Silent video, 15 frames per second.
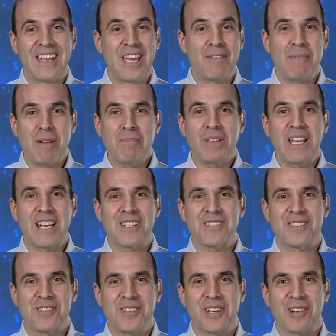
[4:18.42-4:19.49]
Yeah, my plan is
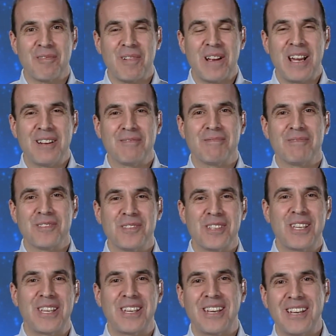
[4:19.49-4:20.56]
to stick around. We'll
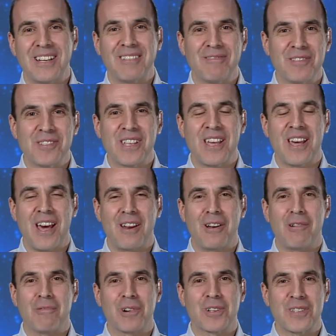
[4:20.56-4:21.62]
see how it
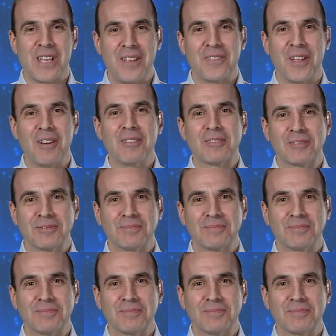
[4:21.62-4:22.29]
all works out, though.